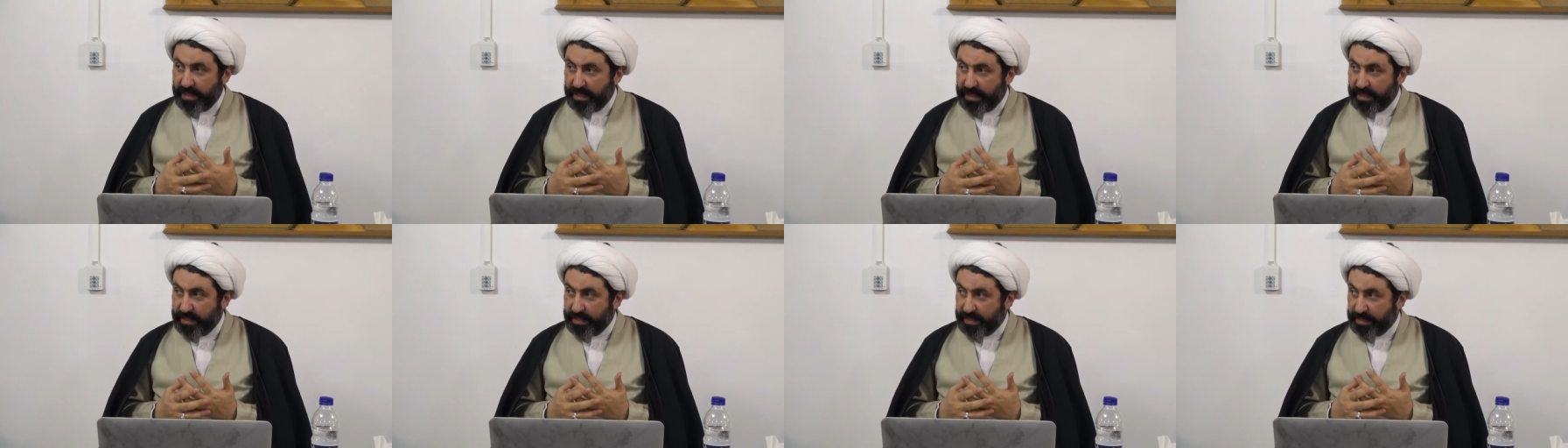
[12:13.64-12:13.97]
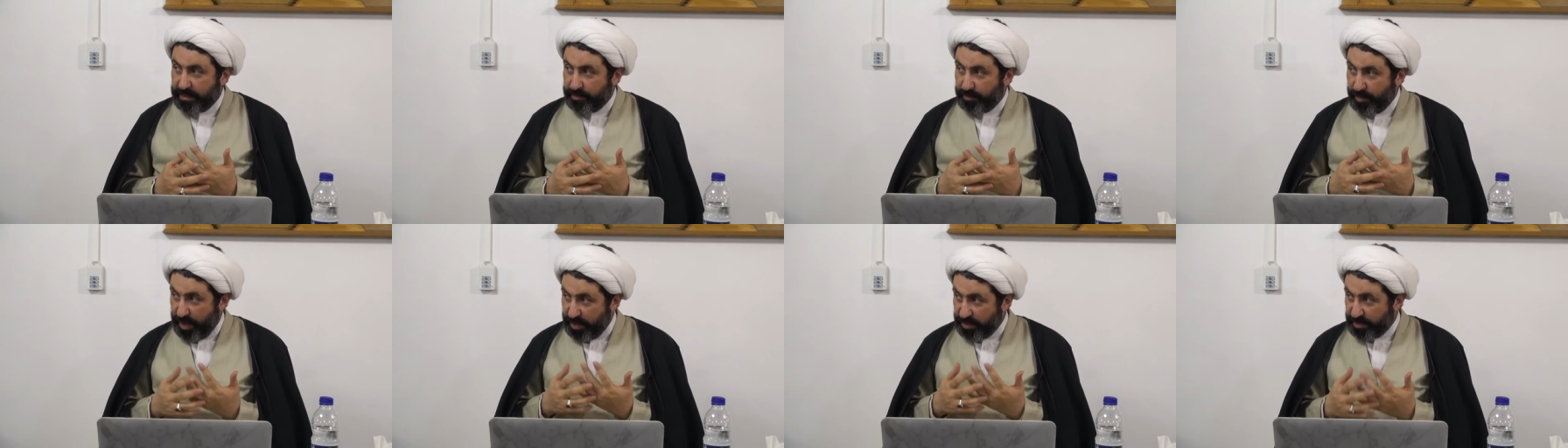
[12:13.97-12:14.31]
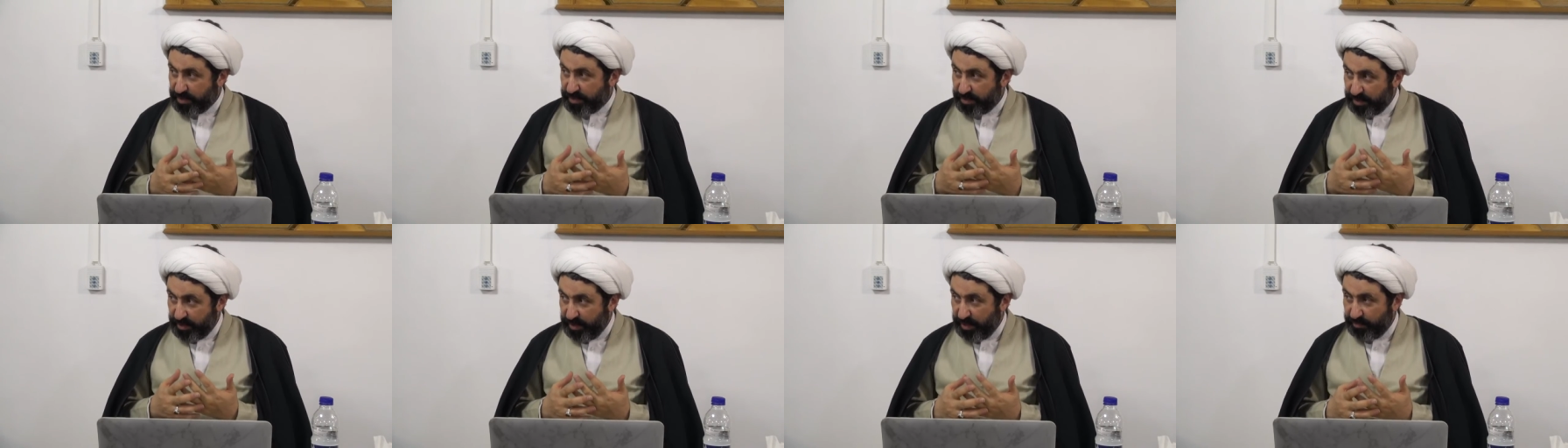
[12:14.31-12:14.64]
uh,
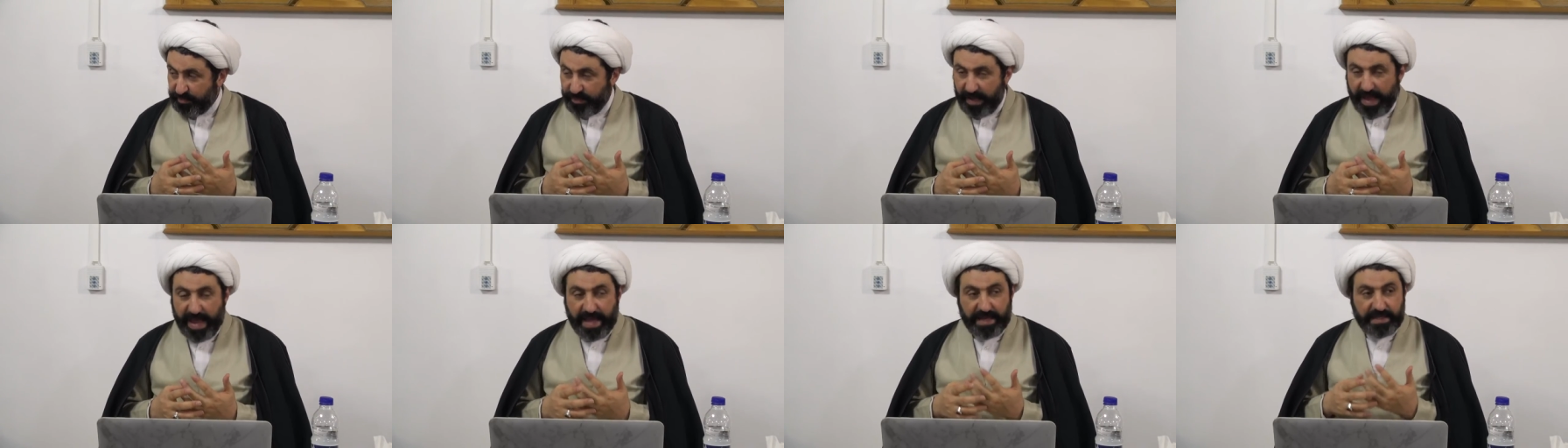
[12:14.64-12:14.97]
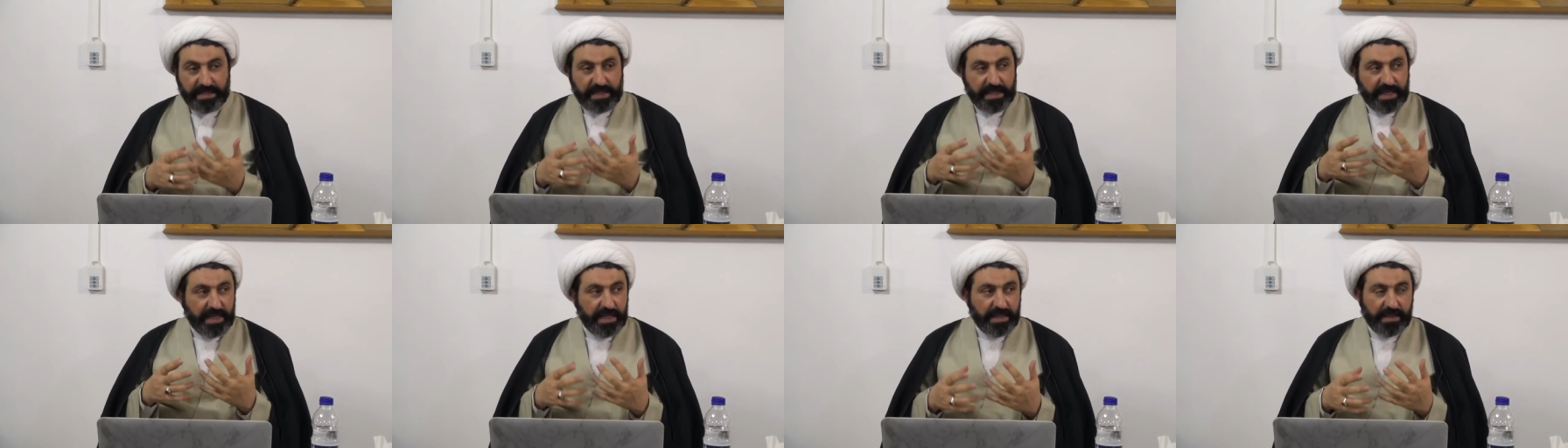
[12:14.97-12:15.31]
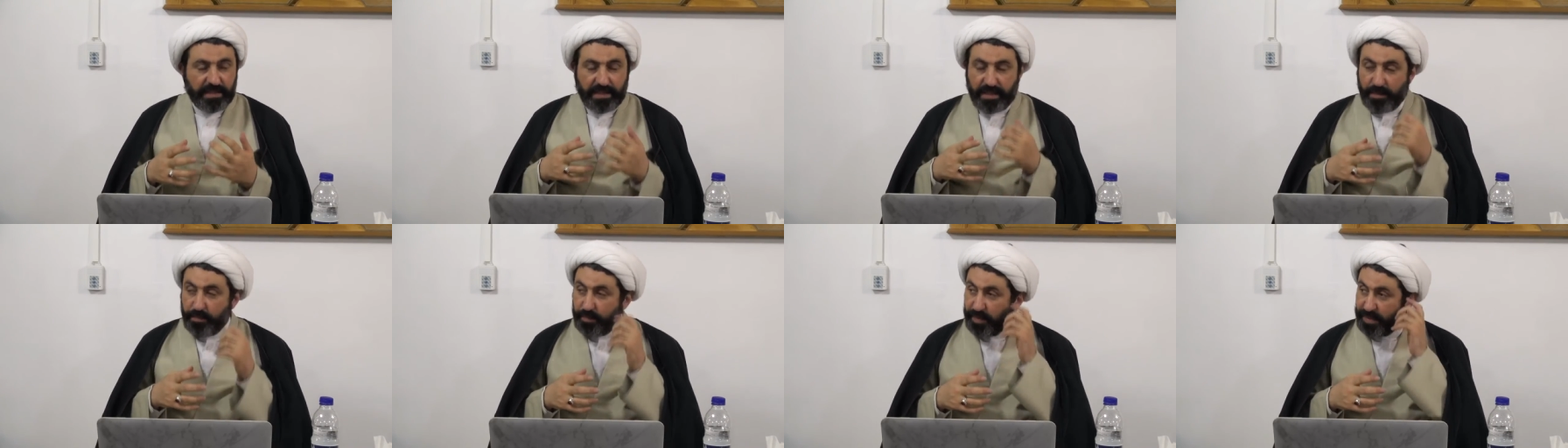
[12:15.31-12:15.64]
myself an
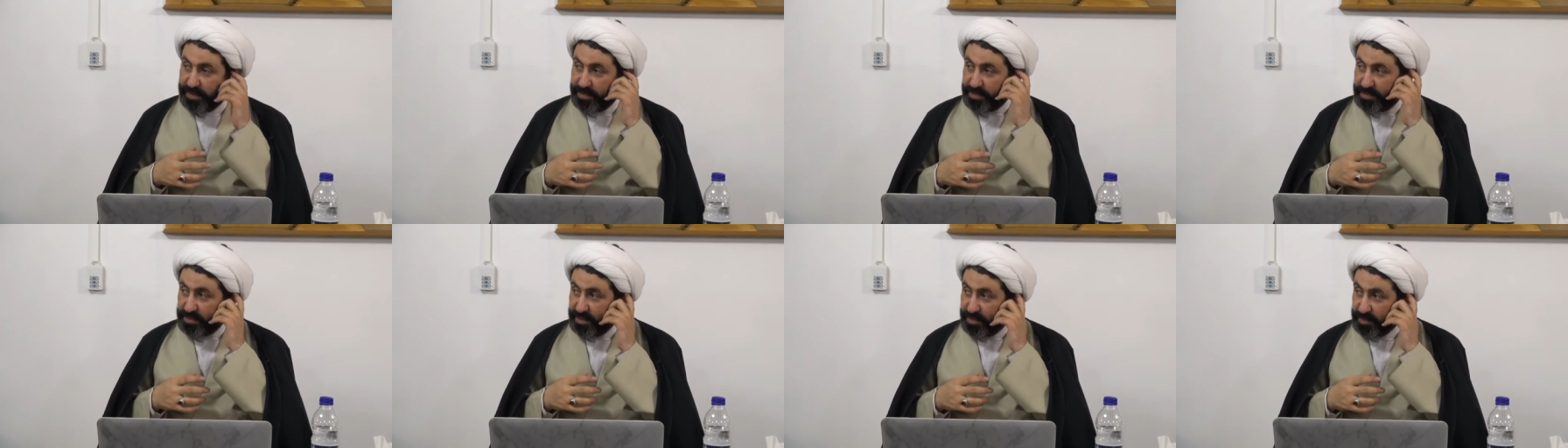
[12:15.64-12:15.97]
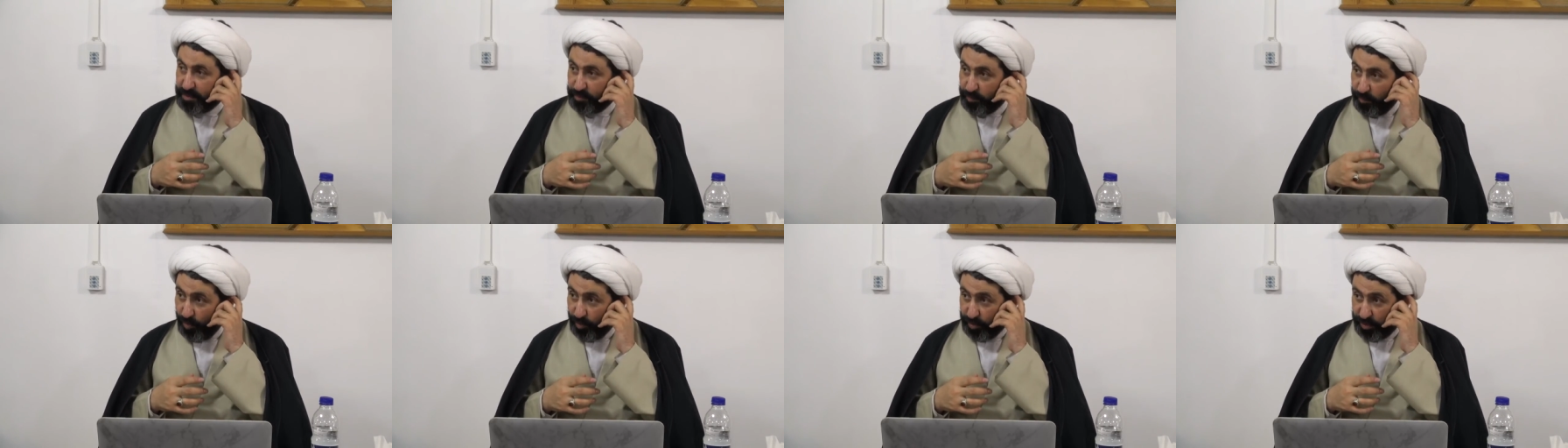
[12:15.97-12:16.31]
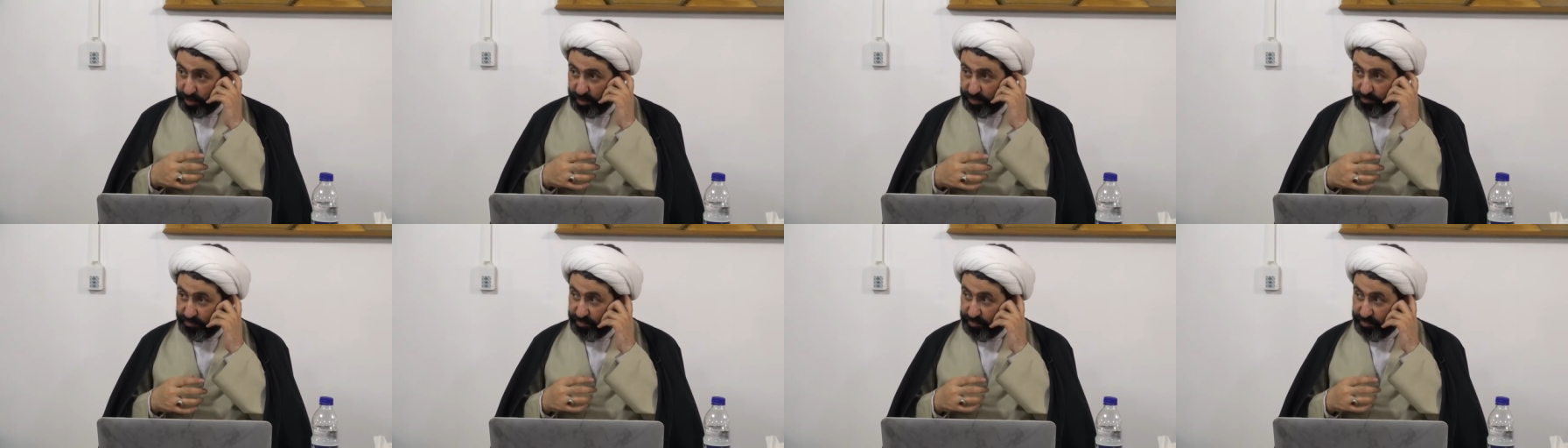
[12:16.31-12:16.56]
independent book